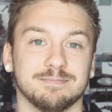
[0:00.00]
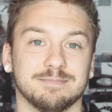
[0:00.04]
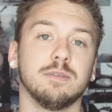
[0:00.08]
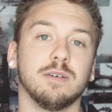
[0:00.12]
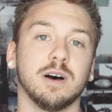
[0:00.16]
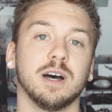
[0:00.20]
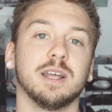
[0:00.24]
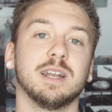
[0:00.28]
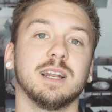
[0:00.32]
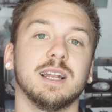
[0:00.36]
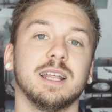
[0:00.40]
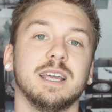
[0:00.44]

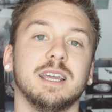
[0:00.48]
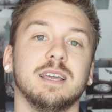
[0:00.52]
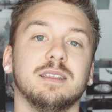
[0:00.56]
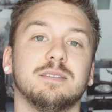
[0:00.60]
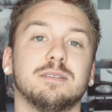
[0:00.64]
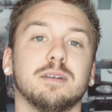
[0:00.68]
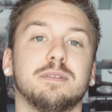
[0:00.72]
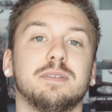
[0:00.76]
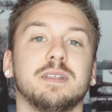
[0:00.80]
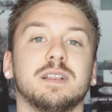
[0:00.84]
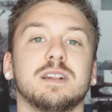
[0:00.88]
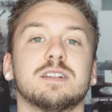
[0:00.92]
Finally,
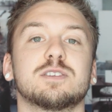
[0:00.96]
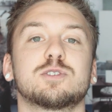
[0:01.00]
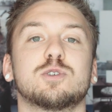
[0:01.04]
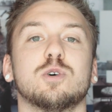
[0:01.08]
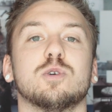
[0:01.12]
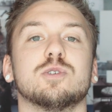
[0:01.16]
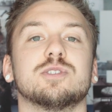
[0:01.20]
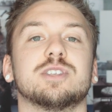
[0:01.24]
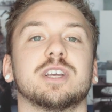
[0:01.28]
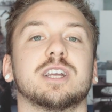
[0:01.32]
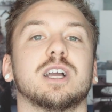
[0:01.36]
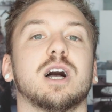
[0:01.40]
the thing that's
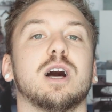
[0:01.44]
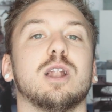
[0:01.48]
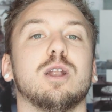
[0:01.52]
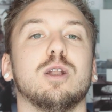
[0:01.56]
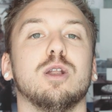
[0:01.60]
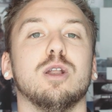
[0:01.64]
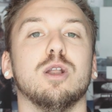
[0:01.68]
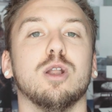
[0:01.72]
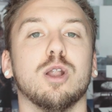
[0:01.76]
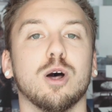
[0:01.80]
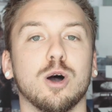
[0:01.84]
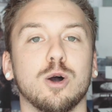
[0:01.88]
causing a
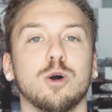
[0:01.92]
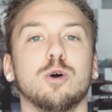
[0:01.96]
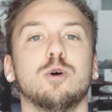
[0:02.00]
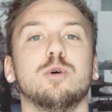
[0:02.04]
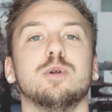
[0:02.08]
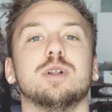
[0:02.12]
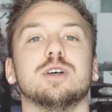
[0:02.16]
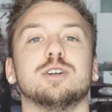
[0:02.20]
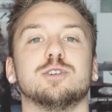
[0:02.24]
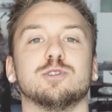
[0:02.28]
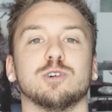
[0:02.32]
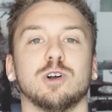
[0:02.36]

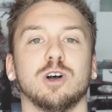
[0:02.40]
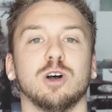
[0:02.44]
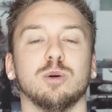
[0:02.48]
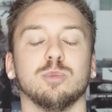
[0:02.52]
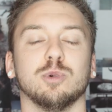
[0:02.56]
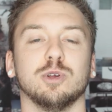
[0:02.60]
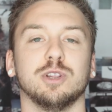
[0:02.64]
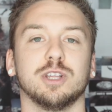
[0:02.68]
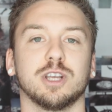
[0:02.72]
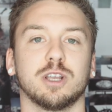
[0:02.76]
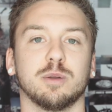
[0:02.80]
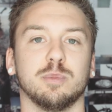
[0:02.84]
load of
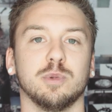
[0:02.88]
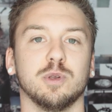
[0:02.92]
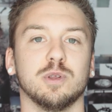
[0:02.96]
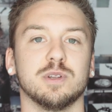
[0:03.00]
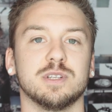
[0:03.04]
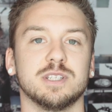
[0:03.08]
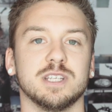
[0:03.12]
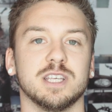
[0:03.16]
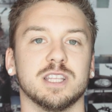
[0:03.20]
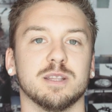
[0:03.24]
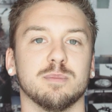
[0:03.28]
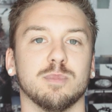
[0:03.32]
drama in the
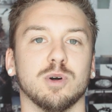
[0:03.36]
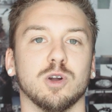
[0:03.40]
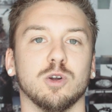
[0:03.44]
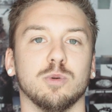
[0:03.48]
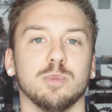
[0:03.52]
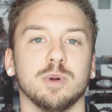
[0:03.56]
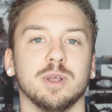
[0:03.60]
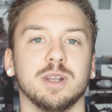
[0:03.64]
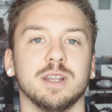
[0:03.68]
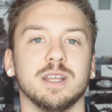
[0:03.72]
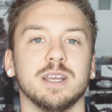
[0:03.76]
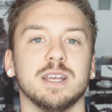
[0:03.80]
community at the
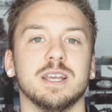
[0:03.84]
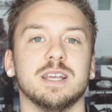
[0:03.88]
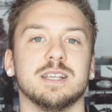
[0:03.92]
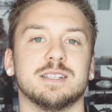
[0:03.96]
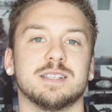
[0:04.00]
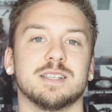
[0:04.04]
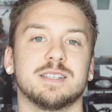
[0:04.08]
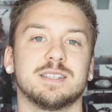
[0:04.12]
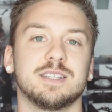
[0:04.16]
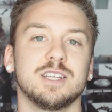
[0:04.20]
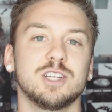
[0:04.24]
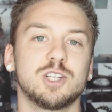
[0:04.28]
moment
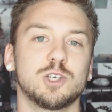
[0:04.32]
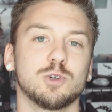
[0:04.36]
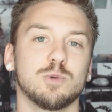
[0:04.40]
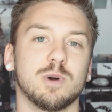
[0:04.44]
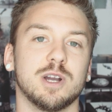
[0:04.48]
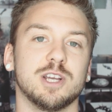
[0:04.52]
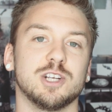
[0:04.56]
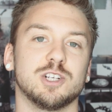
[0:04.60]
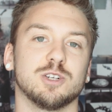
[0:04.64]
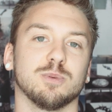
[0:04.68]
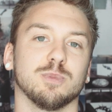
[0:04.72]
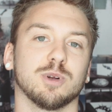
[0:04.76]
is the
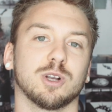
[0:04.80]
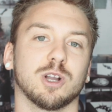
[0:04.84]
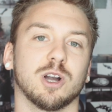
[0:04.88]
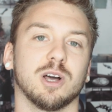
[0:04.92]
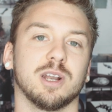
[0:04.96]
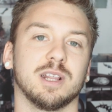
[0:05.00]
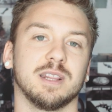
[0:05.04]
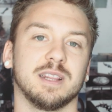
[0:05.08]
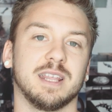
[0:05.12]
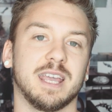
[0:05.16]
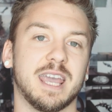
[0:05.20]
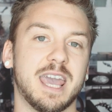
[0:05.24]
situation
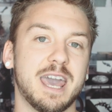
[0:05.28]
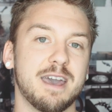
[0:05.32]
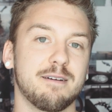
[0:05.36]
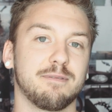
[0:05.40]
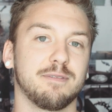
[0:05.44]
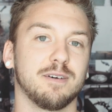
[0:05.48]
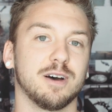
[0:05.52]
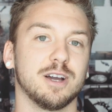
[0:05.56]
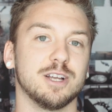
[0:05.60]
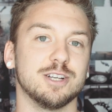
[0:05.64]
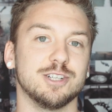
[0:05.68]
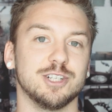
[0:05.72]
regarding the
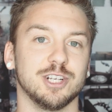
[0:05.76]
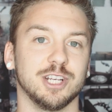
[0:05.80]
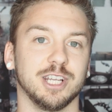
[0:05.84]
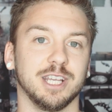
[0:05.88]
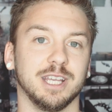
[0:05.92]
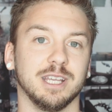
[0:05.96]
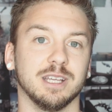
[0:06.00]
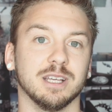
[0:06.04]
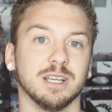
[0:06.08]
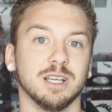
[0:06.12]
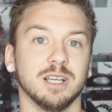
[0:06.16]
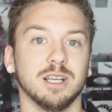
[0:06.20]

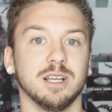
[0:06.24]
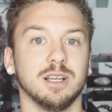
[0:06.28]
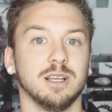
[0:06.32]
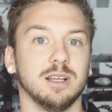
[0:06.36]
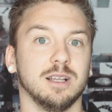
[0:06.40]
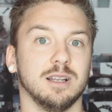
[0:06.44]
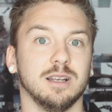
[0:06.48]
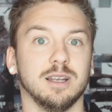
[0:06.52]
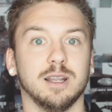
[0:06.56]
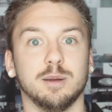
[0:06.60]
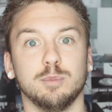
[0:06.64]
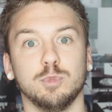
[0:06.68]
FIG,
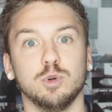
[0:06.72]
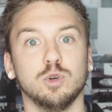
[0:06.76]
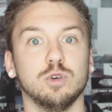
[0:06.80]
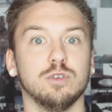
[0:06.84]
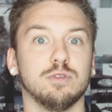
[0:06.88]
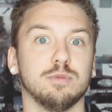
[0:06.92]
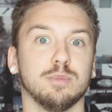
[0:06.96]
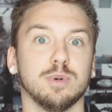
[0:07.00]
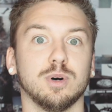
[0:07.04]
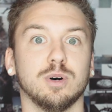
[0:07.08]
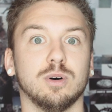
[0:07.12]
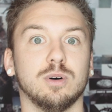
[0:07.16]
Le
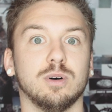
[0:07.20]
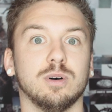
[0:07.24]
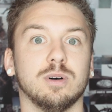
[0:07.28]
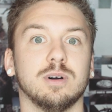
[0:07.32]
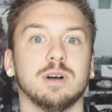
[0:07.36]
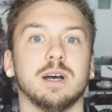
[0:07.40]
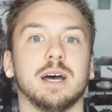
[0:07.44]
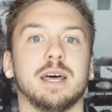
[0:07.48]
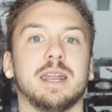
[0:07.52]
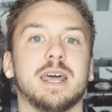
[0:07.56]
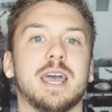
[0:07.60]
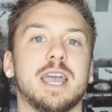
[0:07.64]

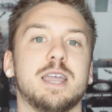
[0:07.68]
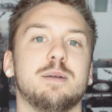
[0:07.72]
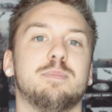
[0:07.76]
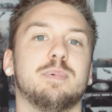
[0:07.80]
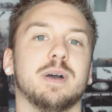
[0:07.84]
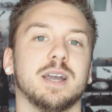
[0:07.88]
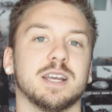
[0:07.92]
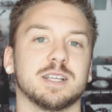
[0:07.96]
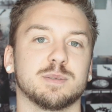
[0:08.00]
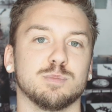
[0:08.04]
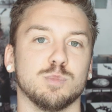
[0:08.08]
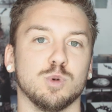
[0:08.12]
Mouvement and
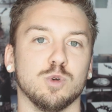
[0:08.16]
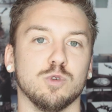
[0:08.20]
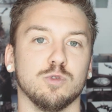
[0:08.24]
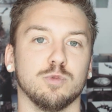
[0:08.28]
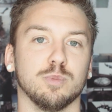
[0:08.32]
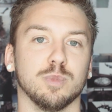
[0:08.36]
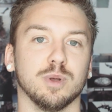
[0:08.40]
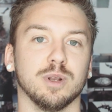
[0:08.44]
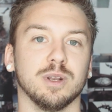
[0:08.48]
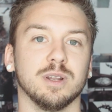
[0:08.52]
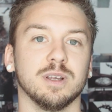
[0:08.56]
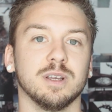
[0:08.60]
Apex
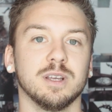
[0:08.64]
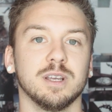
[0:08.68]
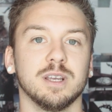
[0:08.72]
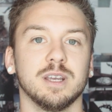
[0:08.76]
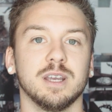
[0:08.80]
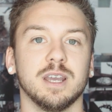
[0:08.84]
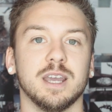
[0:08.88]
movement.